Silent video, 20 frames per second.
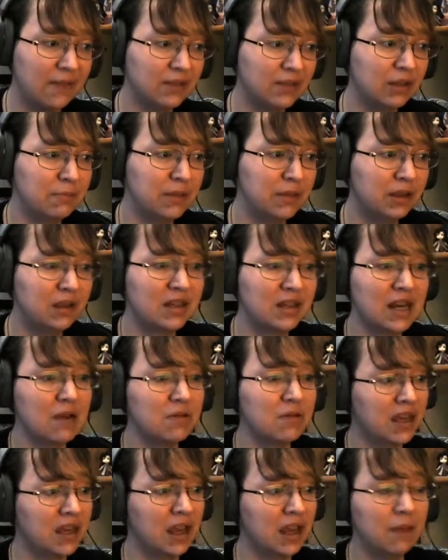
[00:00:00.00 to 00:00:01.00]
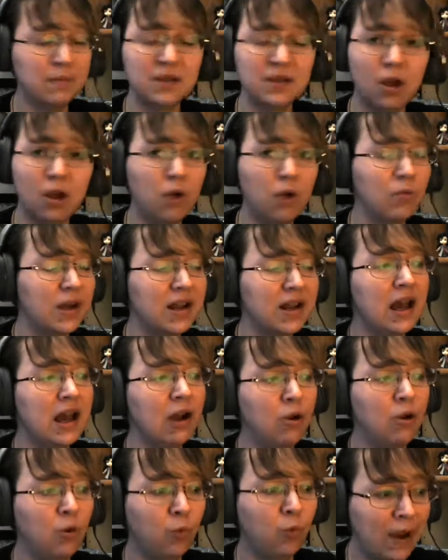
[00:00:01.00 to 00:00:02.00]
in the military camp is already a
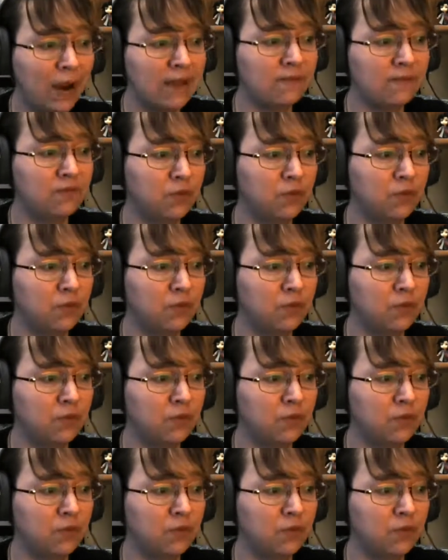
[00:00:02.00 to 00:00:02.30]
great